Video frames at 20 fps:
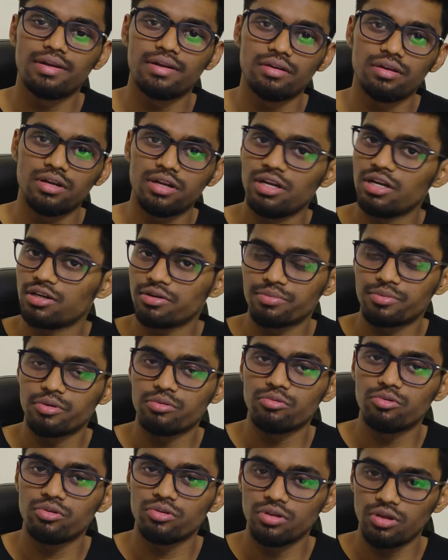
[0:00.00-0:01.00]
relative
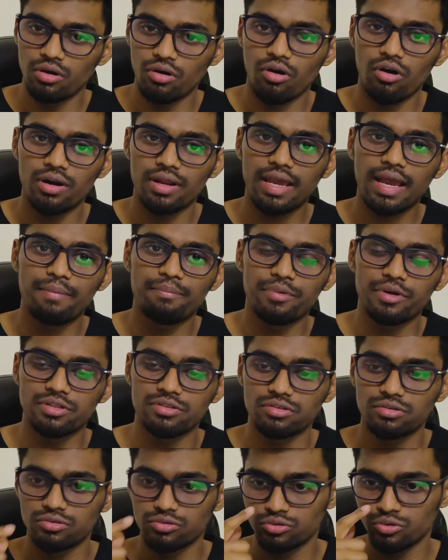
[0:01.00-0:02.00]
to the
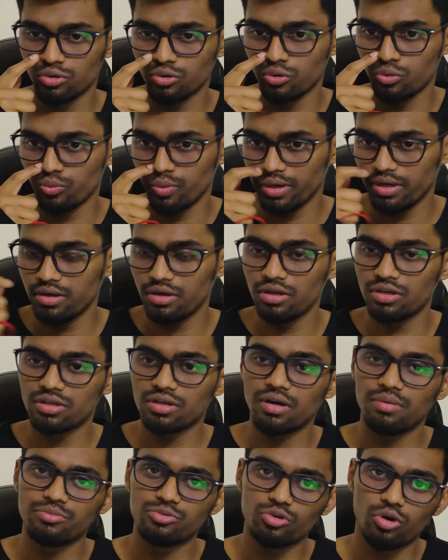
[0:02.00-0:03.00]
on-campus. So when it
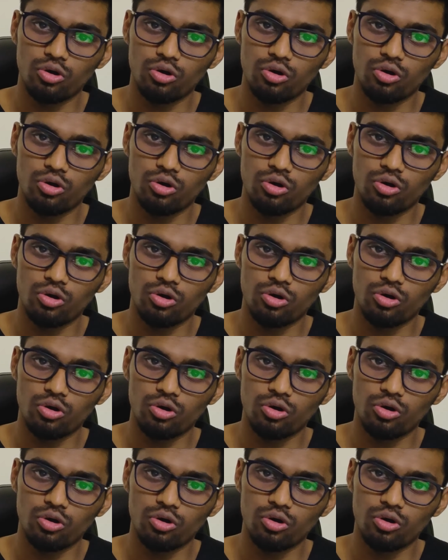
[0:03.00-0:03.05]
comes to